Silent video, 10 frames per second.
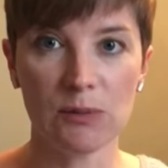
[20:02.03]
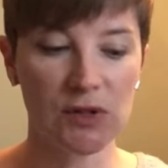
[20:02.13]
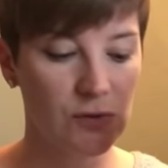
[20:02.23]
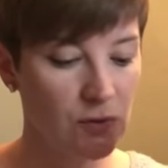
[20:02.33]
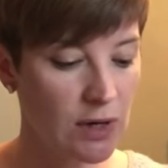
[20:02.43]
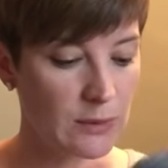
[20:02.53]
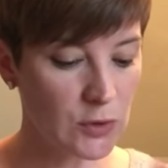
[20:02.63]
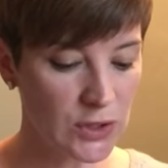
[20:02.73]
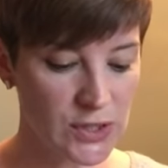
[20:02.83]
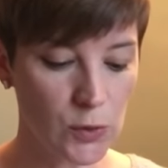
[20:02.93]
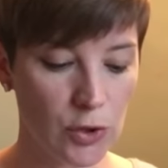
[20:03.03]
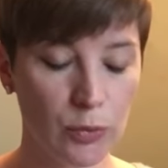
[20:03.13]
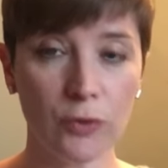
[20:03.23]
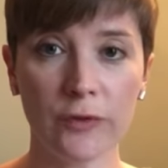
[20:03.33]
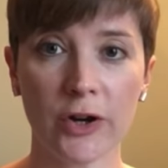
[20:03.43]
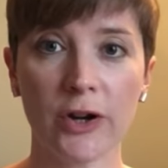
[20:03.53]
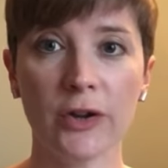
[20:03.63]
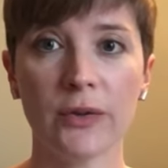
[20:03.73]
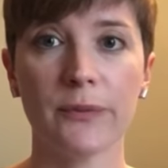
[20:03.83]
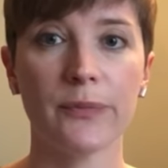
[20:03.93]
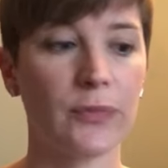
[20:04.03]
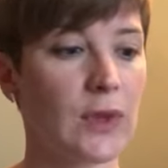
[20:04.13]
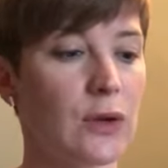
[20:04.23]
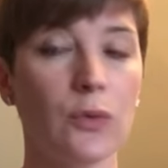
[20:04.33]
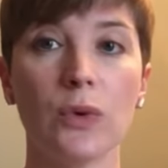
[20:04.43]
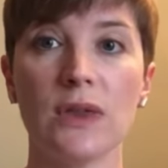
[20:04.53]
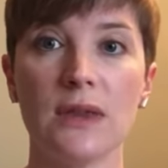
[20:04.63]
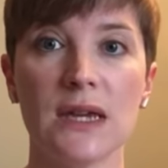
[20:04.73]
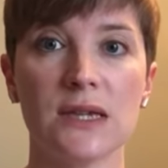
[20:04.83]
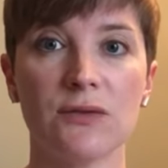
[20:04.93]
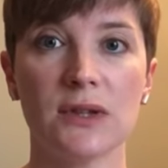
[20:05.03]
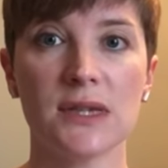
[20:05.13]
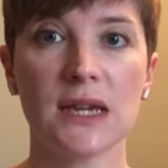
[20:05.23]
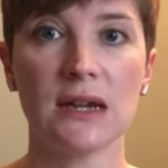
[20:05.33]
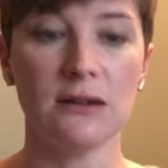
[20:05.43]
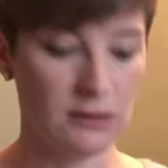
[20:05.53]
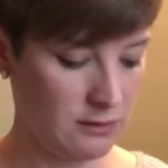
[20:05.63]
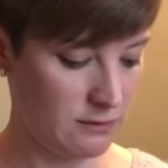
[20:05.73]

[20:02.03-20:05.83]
So I'm going to swap over when this runs out.